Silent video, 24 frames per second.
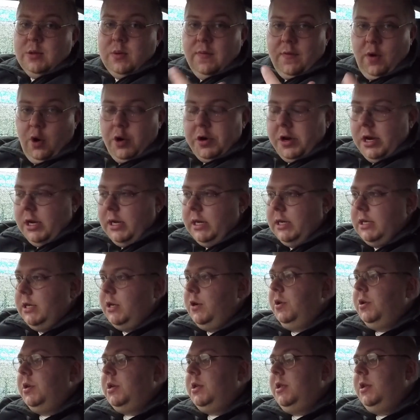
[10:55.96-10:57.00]
we've already
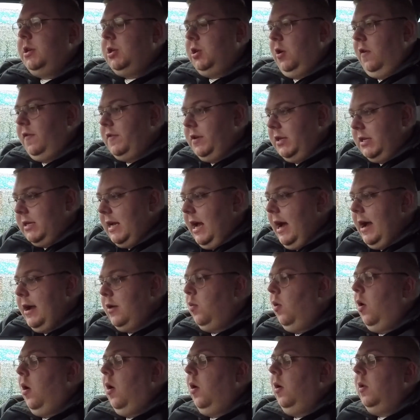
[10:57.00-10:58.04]
discussed, the softer
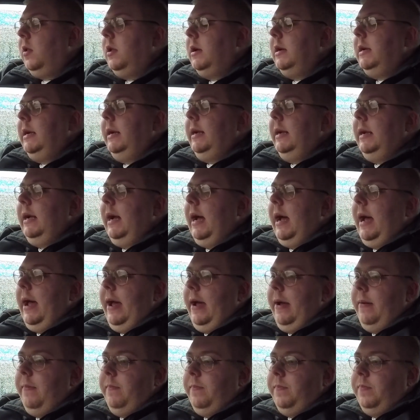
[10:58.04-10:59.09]
sidewall,
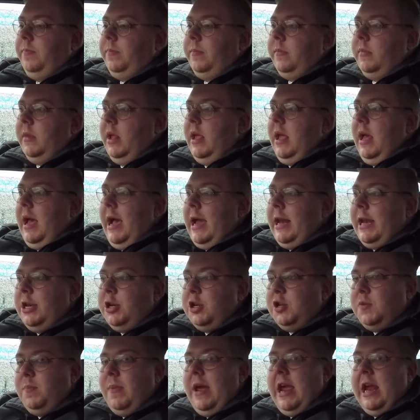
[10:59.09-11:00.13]
and it
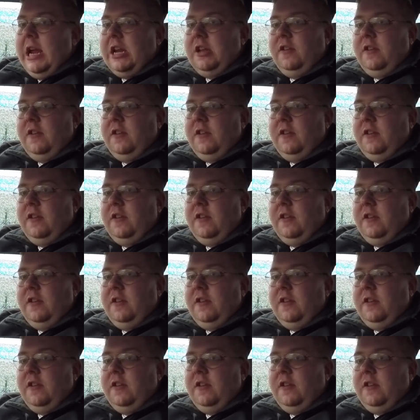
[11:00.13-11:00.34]
just makes